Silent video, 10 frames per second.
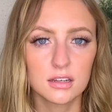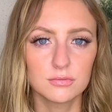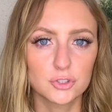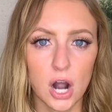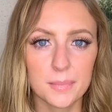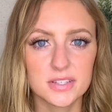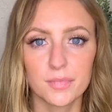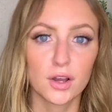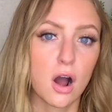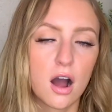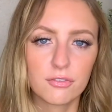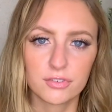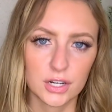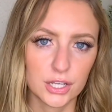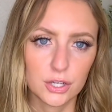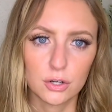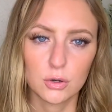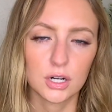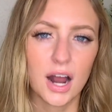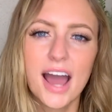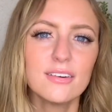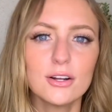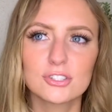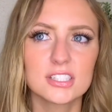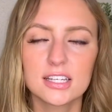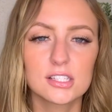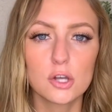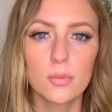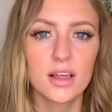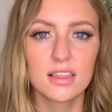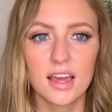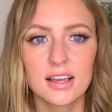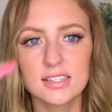drop something off for you, or I don't know, just like so many things.